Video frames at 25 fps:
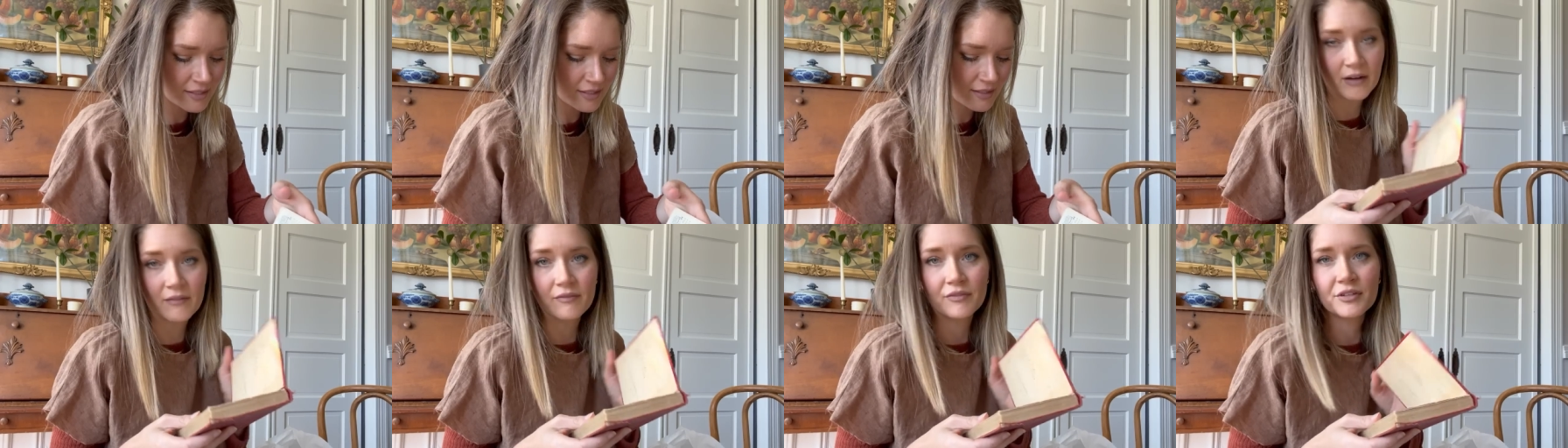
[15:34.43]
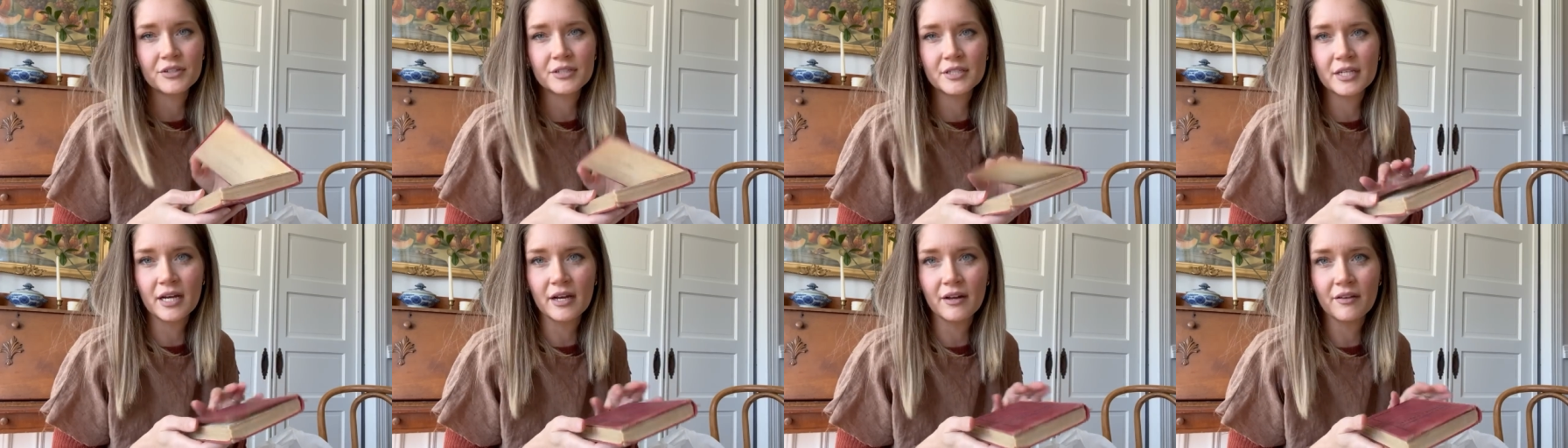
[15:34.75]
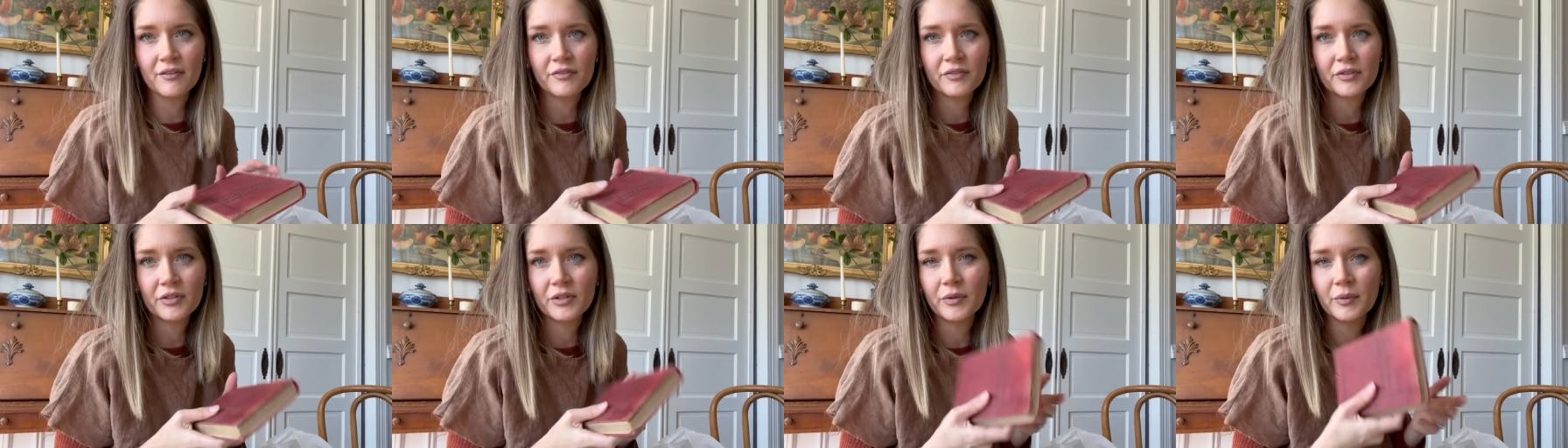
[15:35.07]
I've looked kind
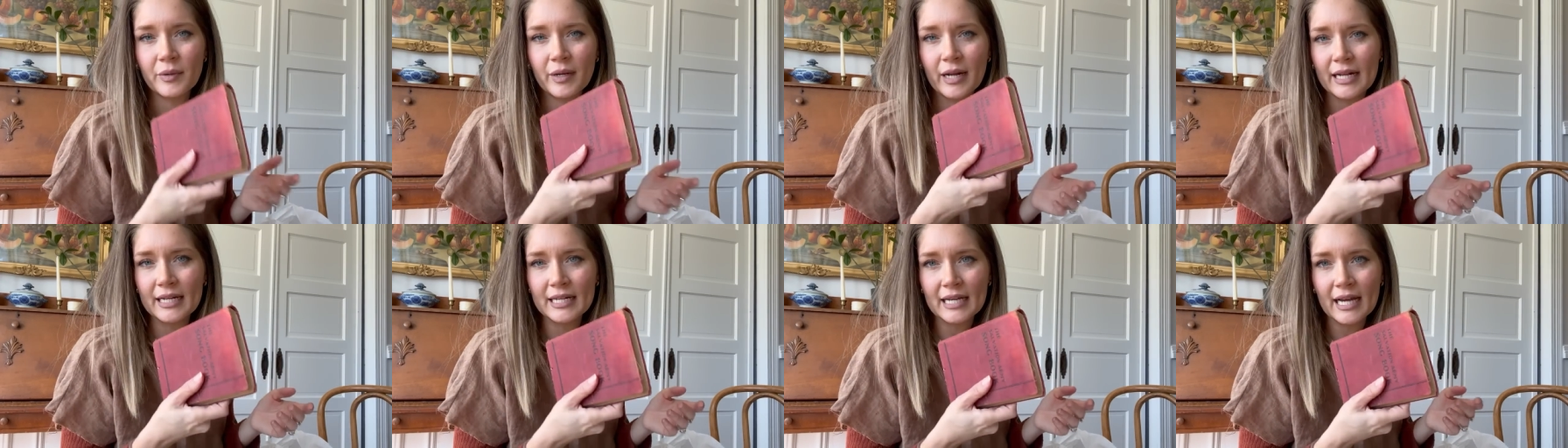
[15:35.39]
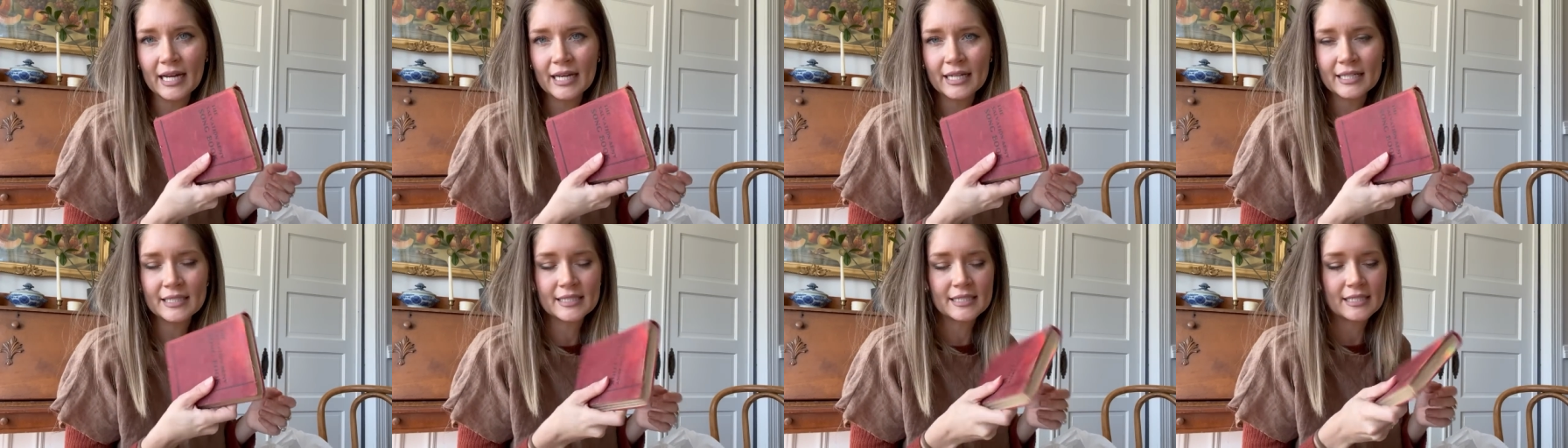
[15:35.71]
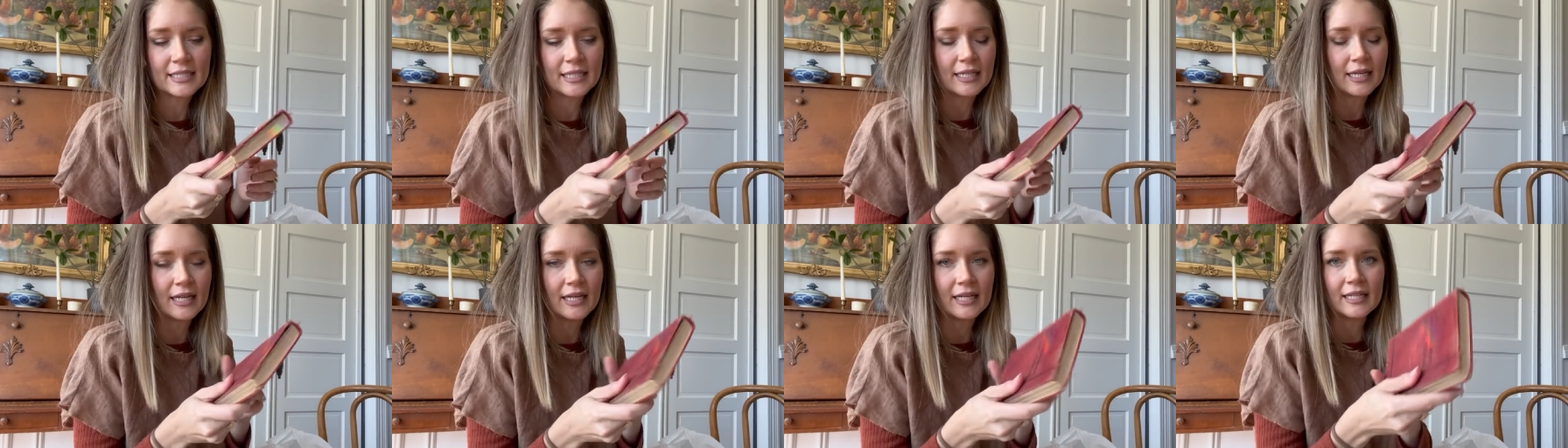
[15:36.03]
of through and I, I didn't
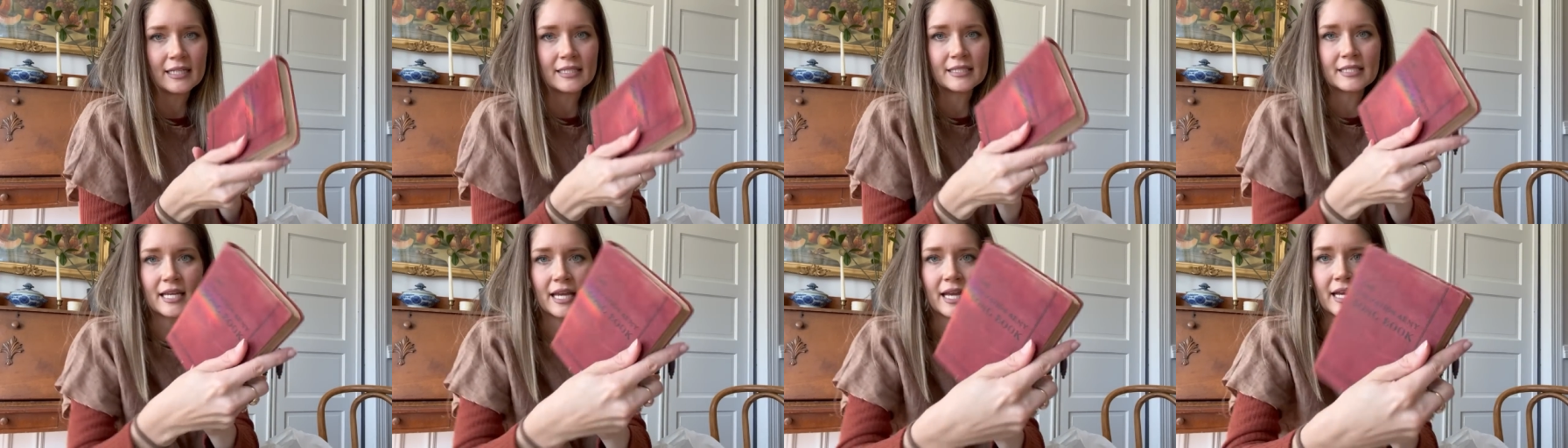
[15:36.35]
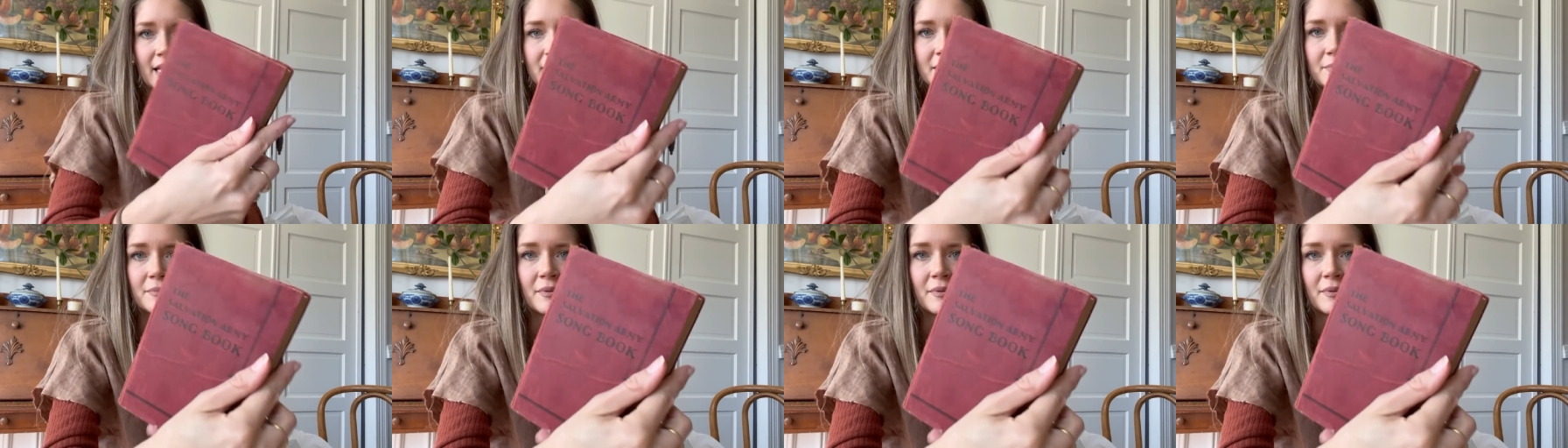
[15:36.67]
see any dates,